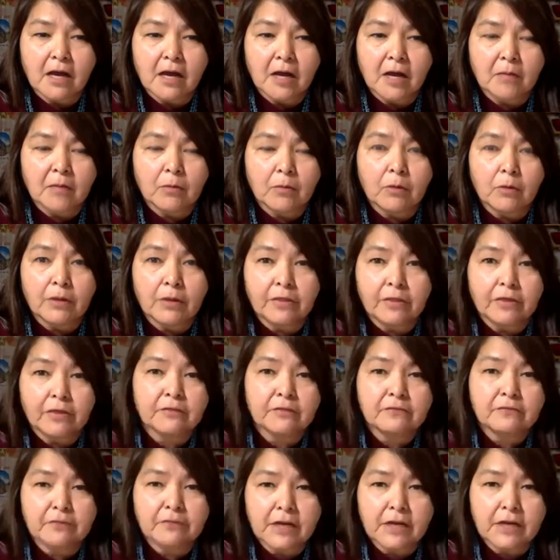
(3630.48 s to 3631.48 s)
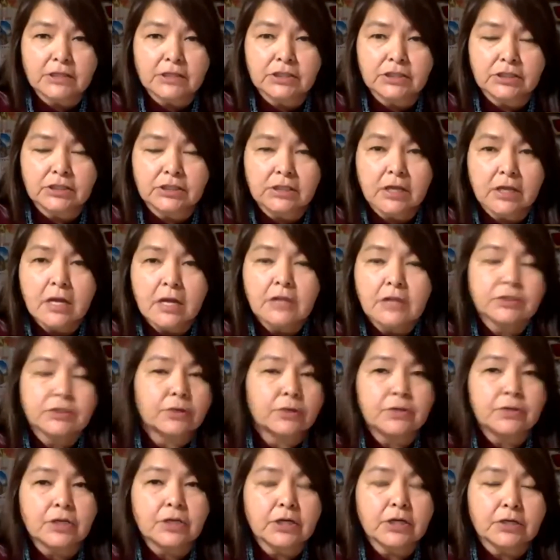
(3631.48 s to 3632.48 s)
when they're fresh. So
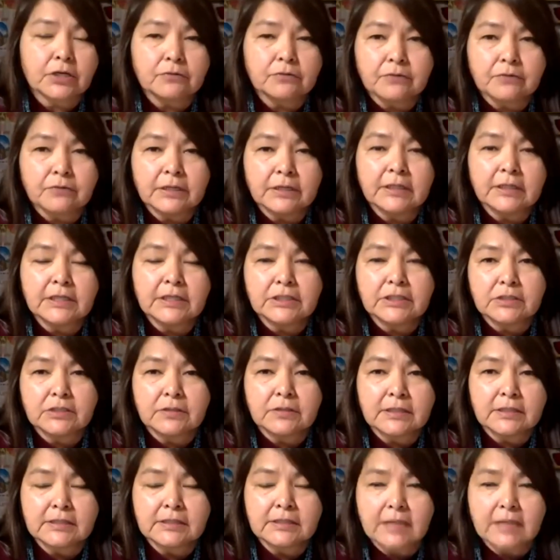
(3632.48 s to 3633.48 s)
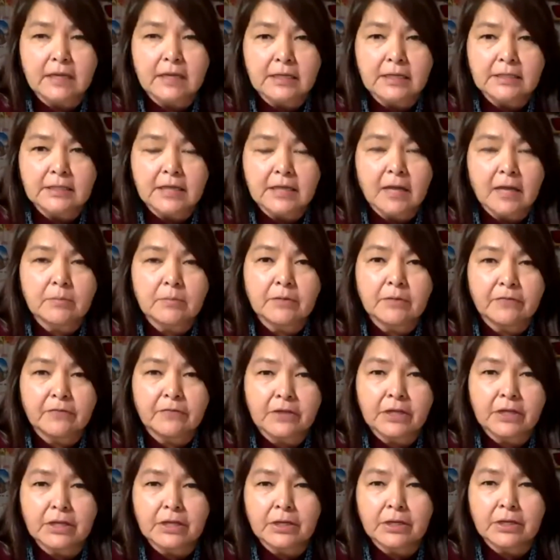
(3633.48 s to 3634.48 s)
you could really do this any time of the
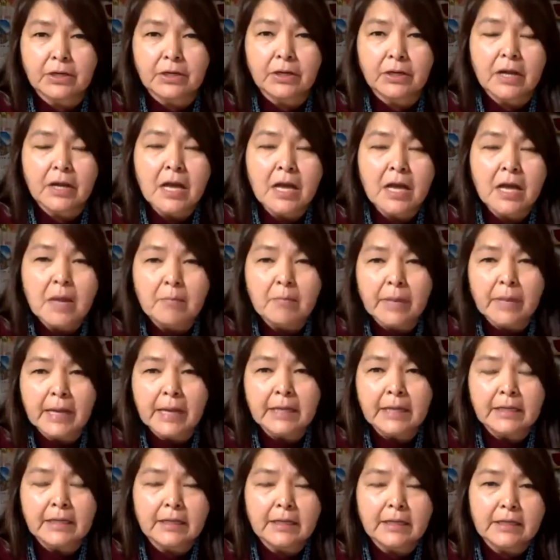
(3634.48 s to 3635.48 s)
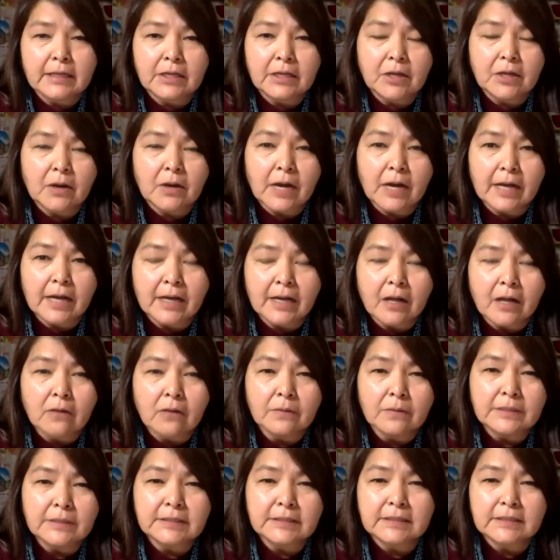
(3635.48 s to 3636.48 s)
year. But, you know, I
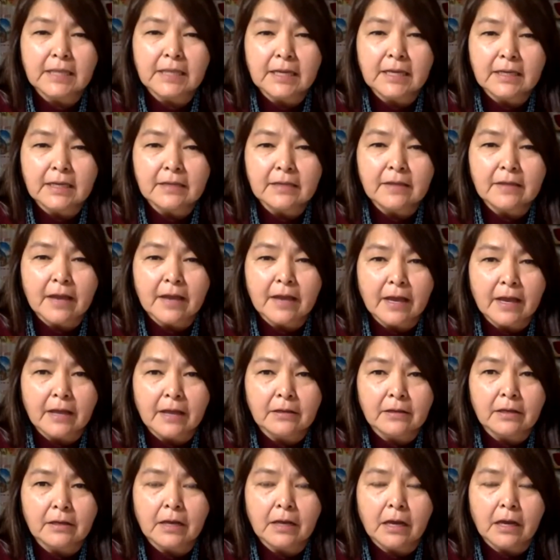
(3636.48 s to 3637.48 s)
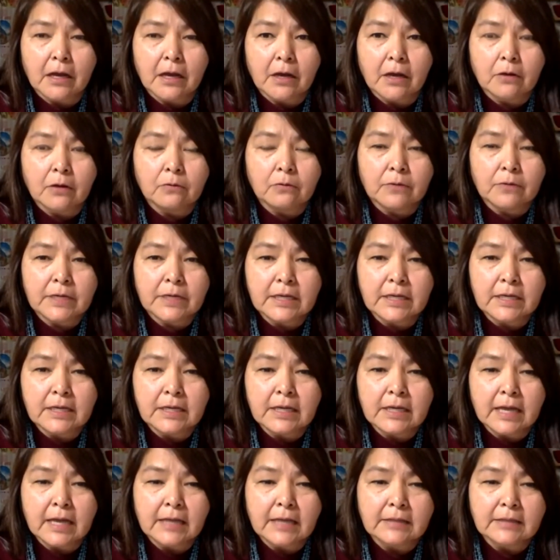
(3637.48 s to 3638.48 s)
always say that we
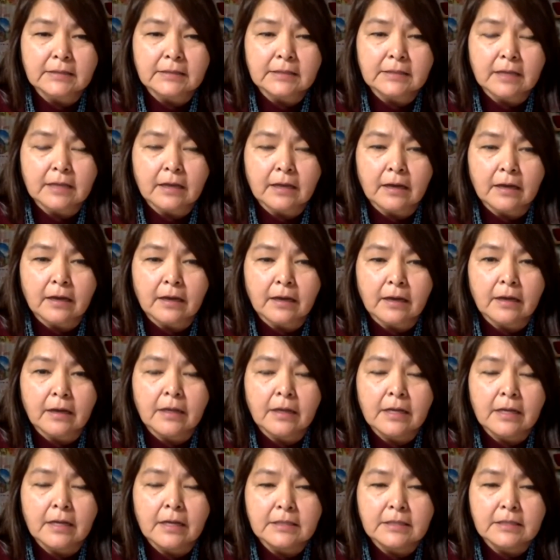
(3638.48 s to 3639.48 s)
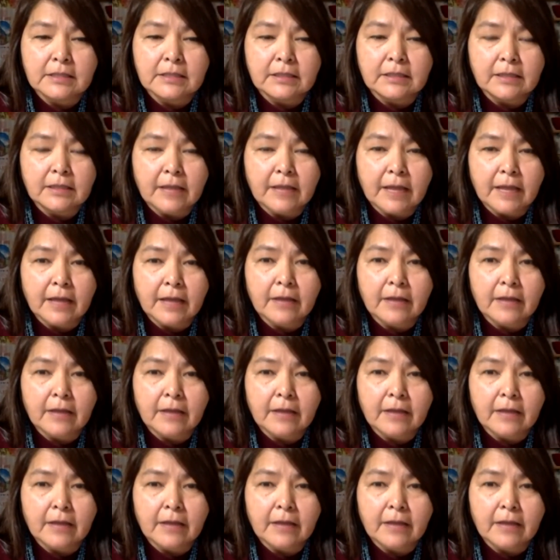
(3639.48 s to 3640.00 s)
as Diné,